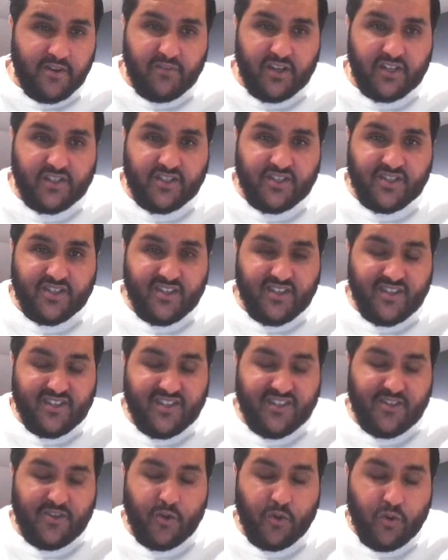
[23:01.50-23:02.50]
much
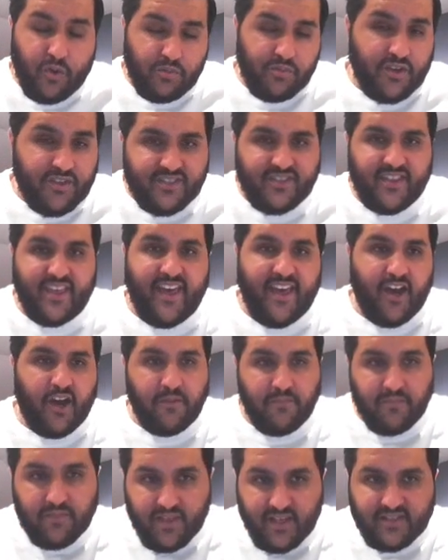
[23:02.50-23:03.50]
almost there.
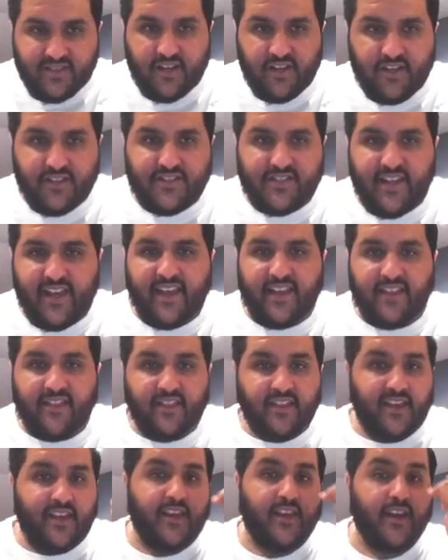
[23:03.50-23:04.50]
I'm this close to hitting
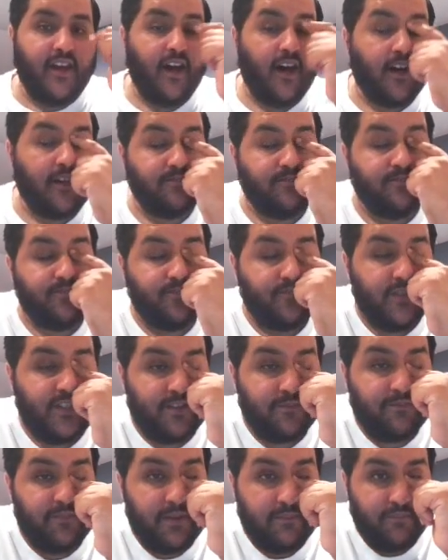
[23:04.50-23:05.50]
the
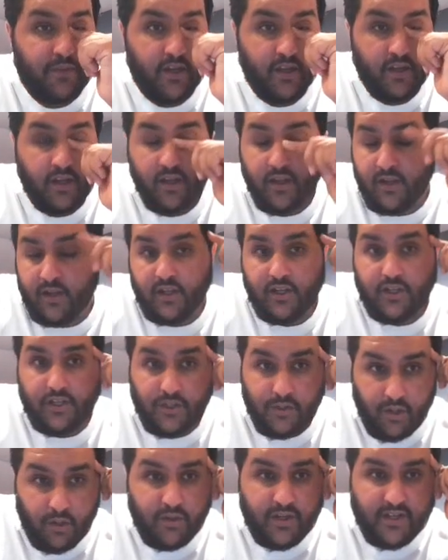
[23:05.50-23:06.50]
submit button.
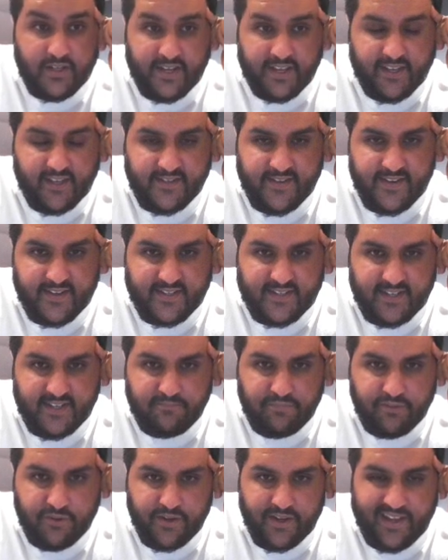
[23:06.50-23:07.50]
Do I want to take a
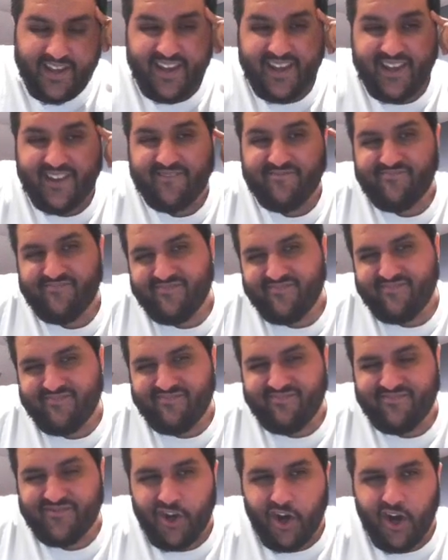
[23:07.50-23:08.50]
16-point hit?
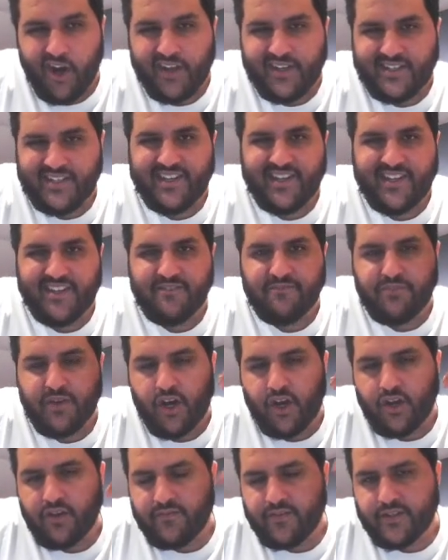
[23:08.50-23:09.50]
Not ideally, but
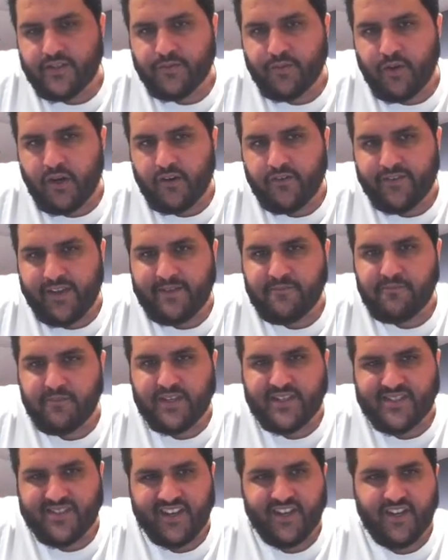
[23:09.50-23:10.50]
over 12 game
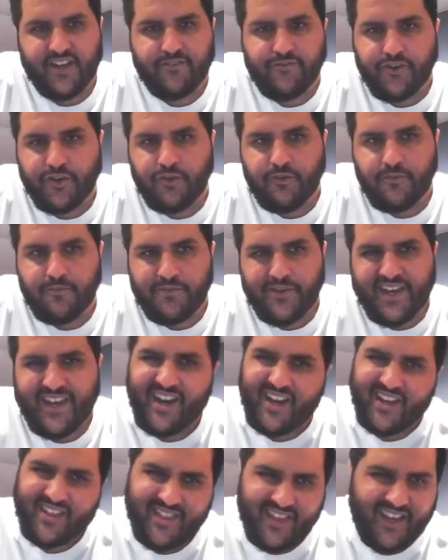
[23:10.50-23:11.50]
weeks, can I recoup it?
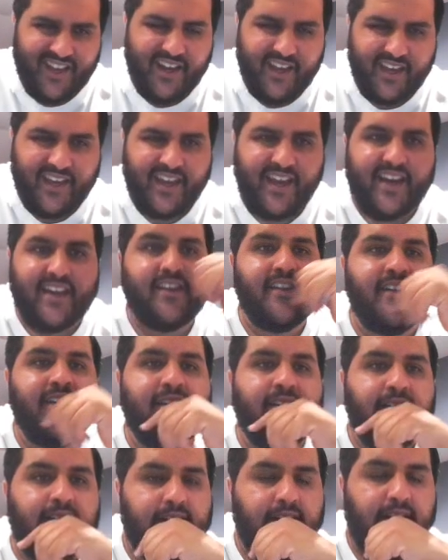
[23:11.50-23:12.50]
I think I can.
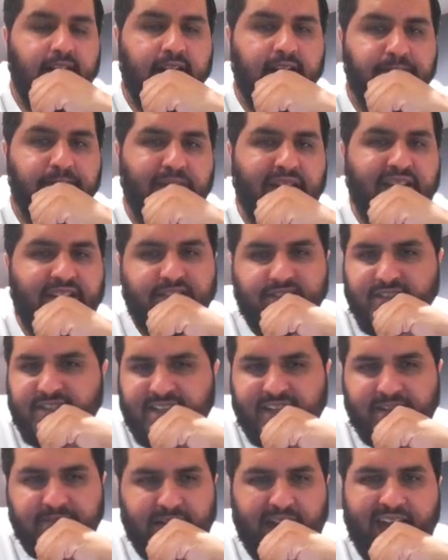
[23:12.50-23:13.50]
Because of the
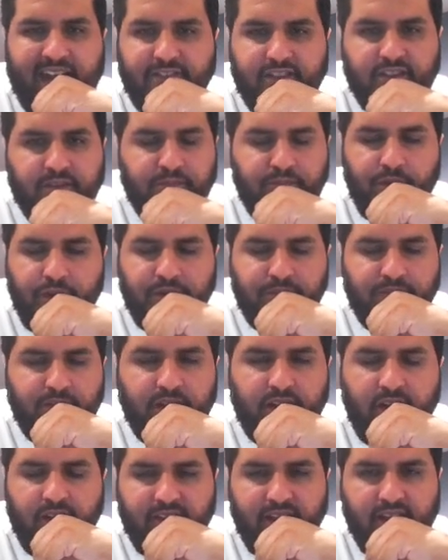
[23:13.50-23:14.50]
team that I have at the
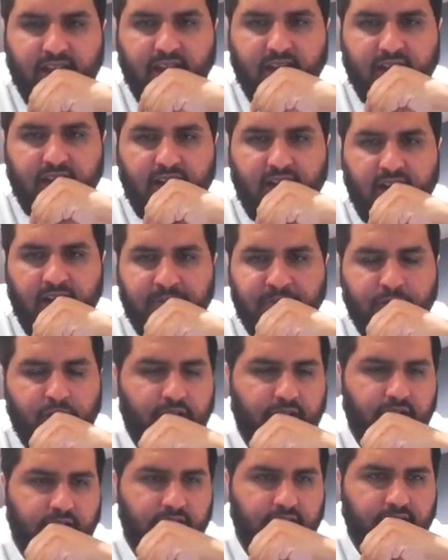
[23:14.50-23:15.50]
moment, I think I'm
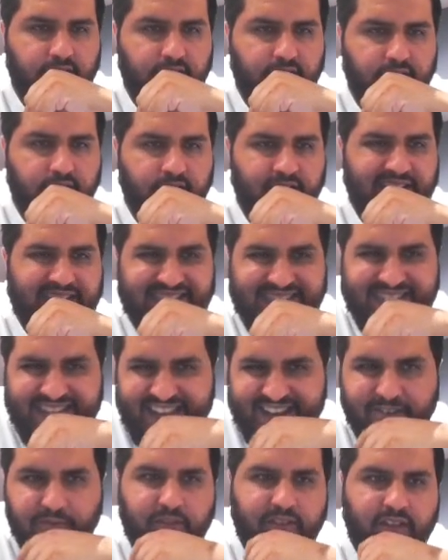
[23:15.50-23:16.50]
not
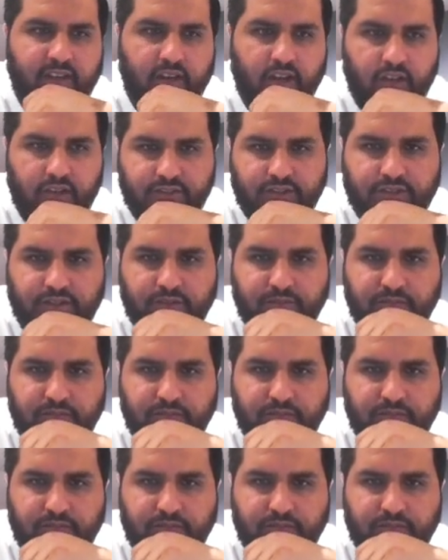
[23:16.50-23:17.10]
content with the Alonso